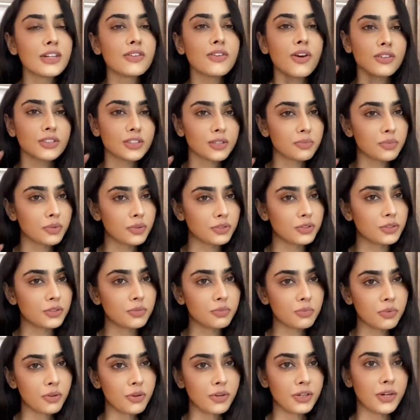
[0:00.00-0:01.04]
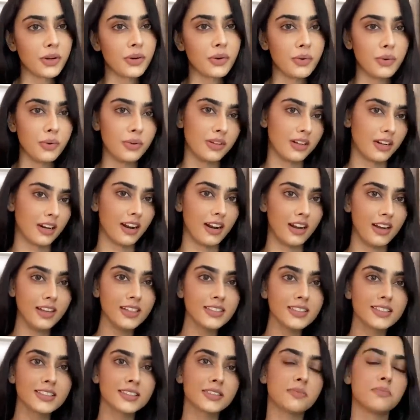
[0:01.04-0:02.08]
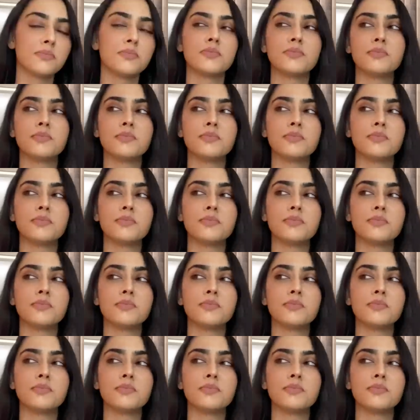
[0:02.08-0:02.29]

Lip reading: not supposed to pour your own glass